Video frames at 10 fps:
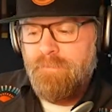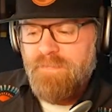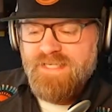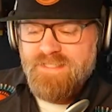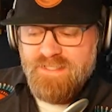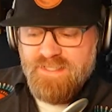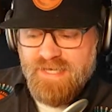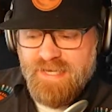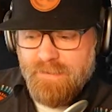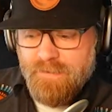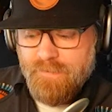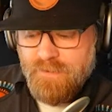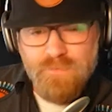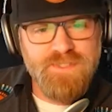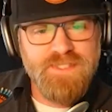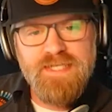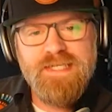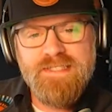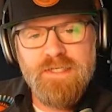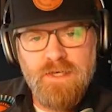meant that it was an
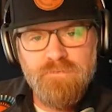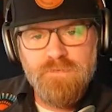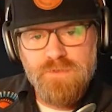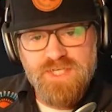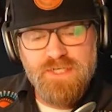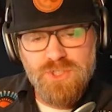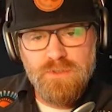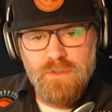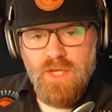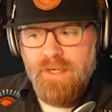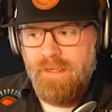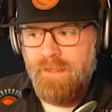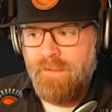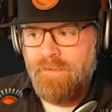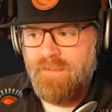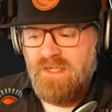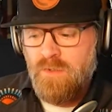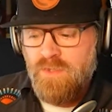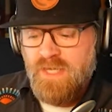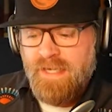easy conversation.
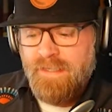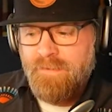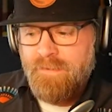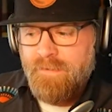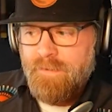That,